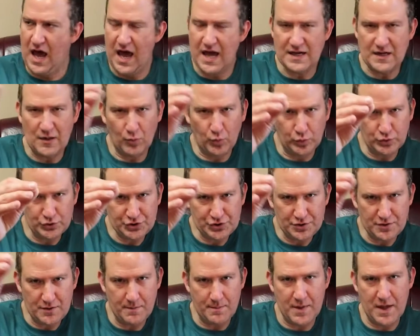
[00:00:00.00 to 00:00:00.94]
And I want
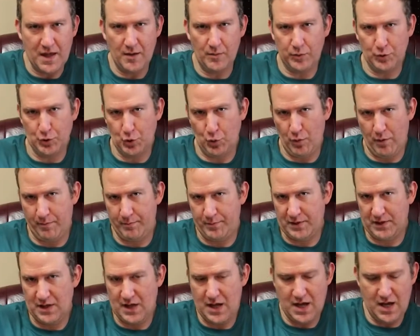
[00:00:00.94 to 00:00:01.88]
you to be able to
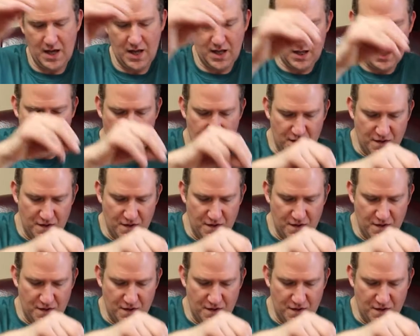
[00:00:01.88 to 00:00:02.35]
apply